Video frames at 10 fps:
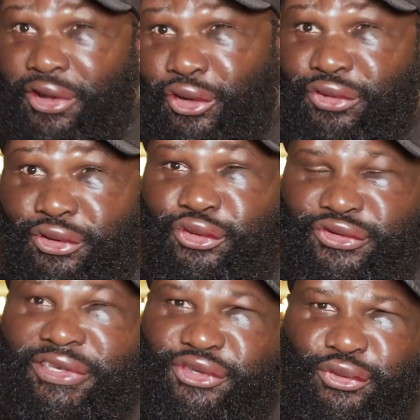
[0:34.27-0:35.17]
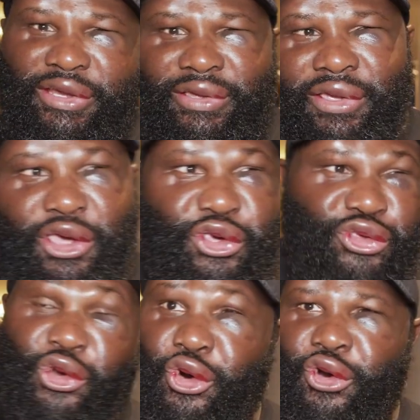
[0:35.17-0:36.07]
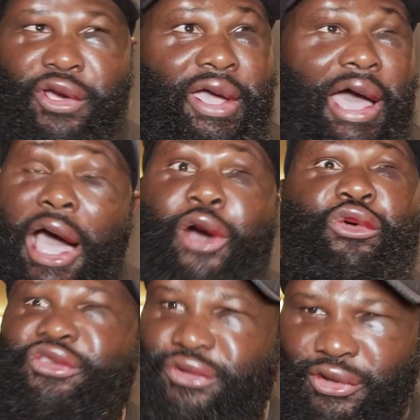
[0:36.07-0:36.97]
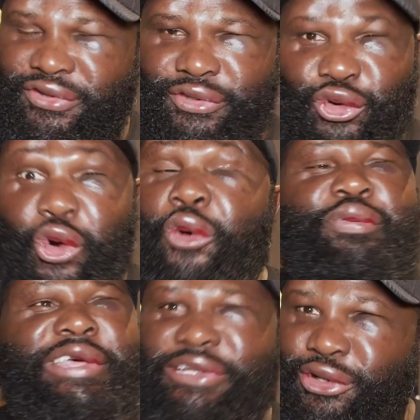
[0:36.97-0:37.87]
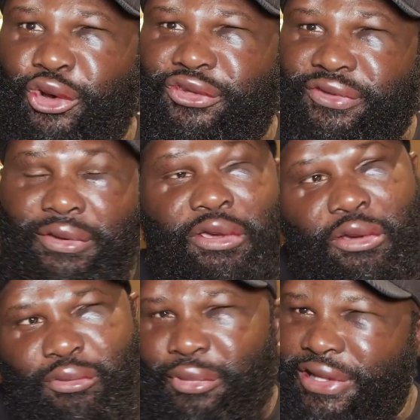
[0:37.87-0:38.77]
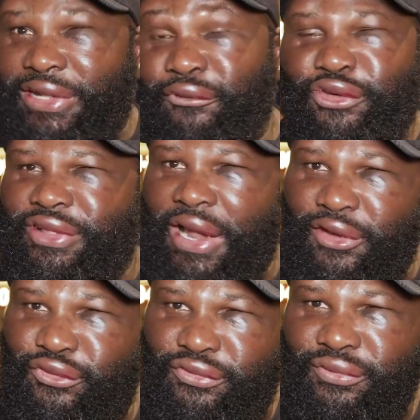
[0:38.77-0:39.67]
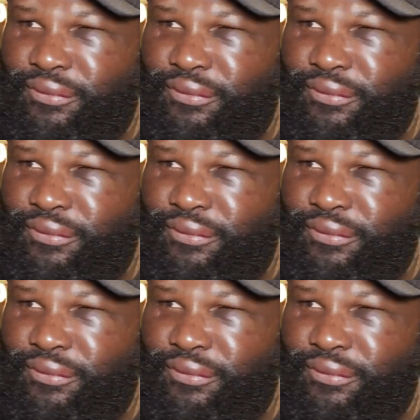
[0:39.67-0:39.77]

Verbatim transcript: into this ring, so I was lost, completely lost, but life is life.